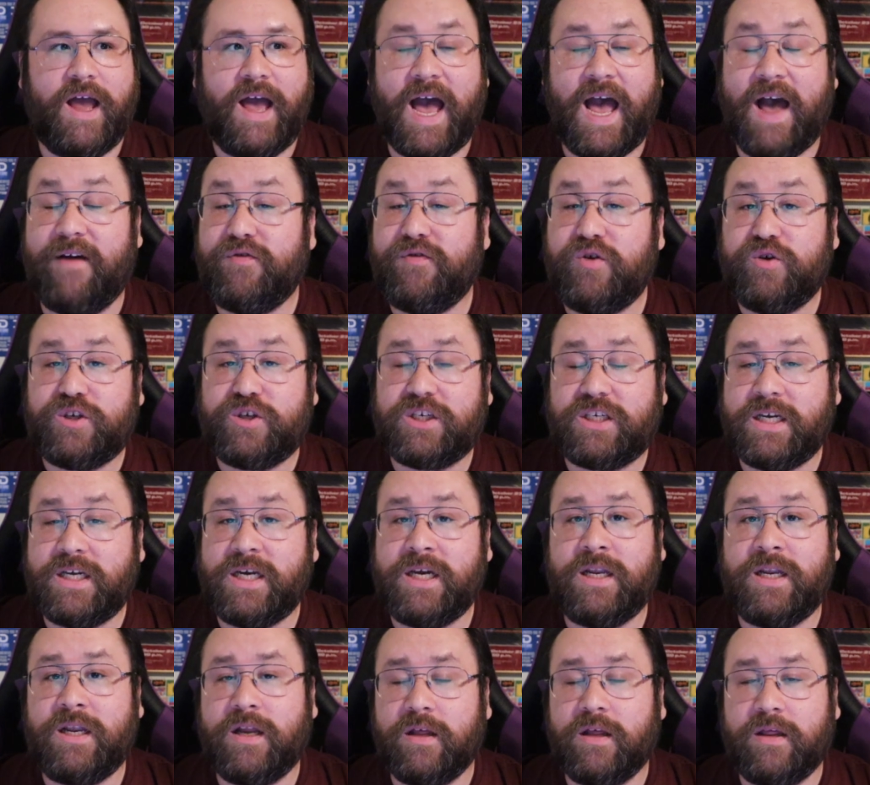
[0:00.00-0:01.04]
Have you
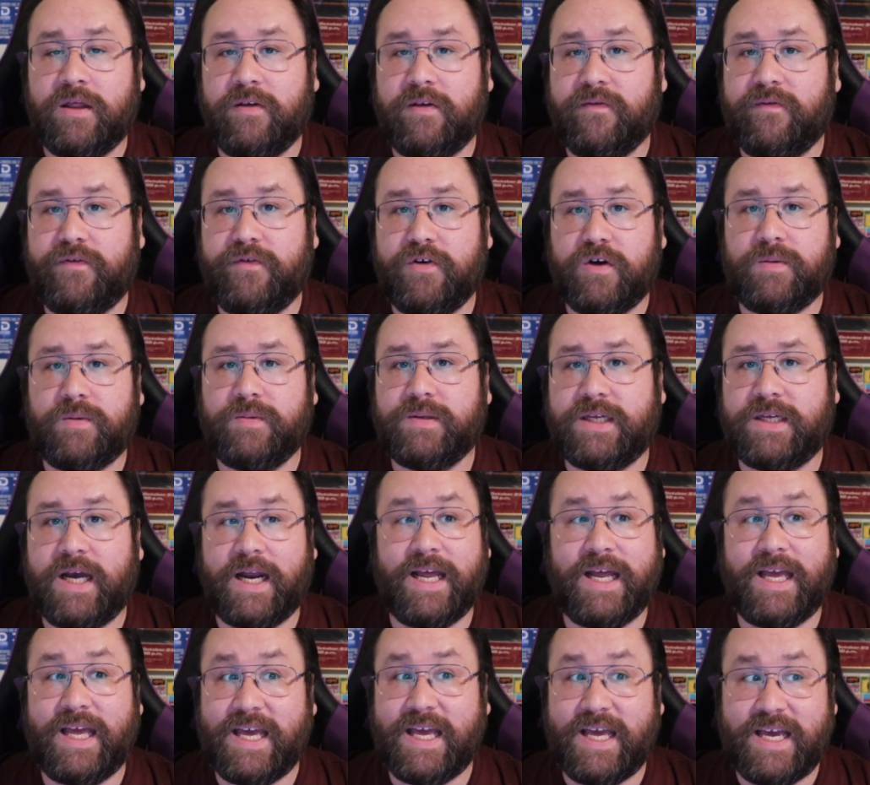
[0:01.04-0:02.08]
seen the films
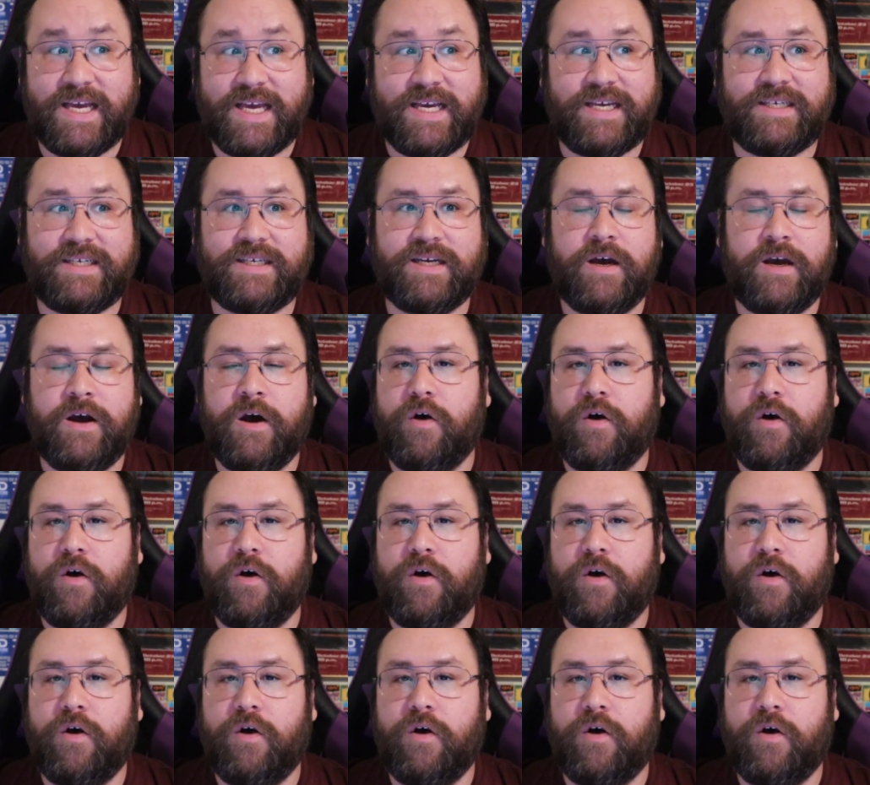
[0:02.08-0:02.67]
that he's